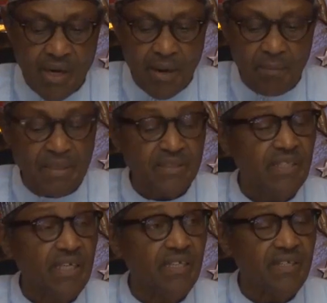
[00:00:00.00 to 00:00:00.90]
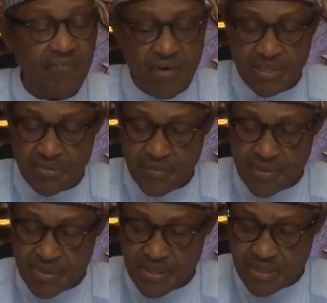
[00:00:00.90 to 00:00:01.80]
I must thank the Vice
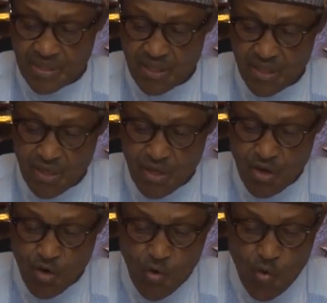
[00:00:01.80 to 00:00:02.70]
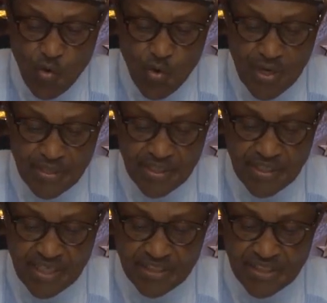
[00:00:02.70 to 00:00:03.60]
President, who headed
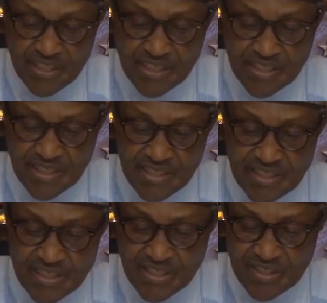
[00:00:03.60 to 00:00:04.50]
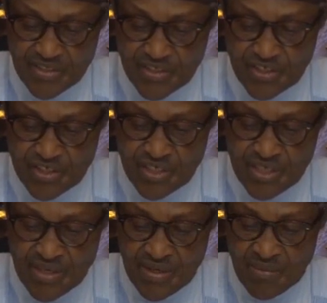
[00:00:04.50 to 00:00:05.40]
Nigeria's energy transition
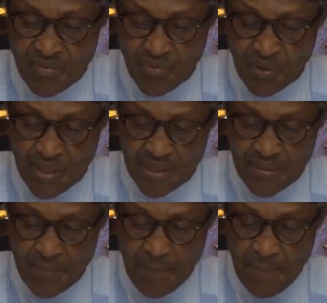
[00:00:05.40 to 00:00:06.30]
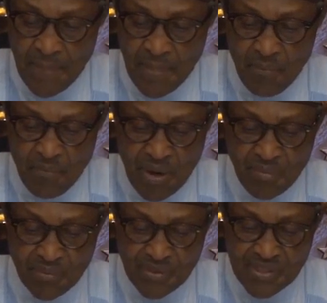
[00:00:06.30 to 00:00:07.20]
plan by
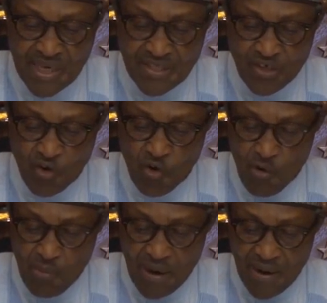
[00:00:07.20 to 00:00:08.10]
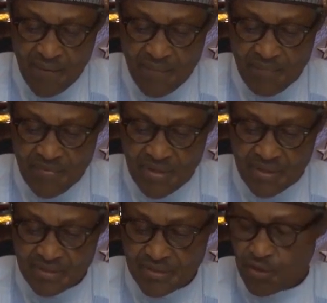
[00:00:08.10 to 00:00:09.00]
presiding over
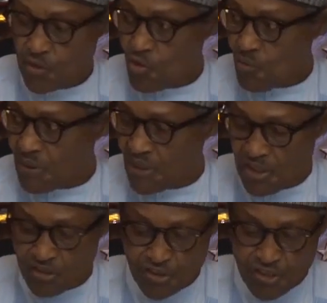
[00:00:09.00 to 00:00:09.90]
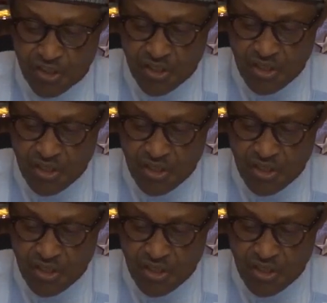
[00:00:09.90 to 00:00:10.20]
the global launch